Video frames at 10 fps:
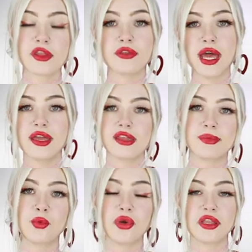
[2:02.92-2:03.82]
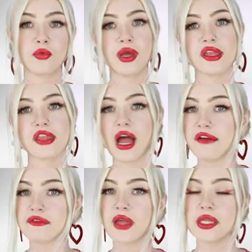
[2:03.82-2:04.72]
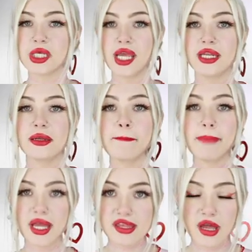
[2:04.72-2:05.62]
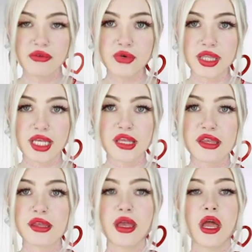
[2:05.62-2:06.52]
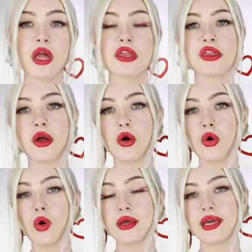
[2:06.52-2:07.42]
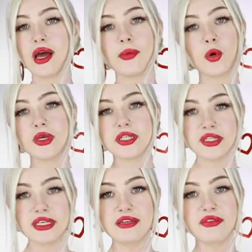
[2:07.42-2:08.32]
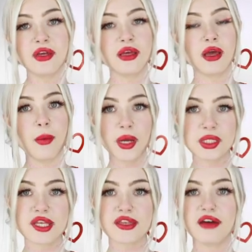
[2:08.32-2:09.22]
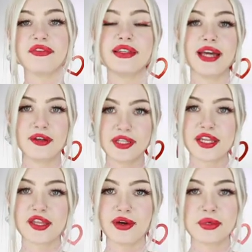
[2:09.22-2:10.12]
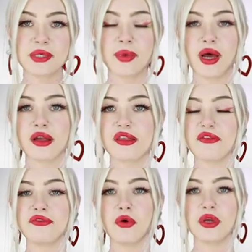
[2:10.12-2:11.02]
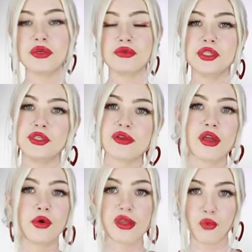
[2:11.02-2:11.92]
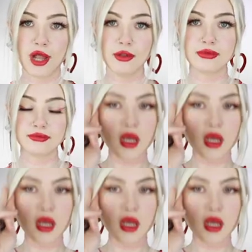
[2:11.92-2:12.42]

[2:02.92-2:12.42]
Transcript: So that has been one of the ways that I've educated myself with this. So yeah, I'm going to leave a bunch of stuff down in the description box for you to do so as well.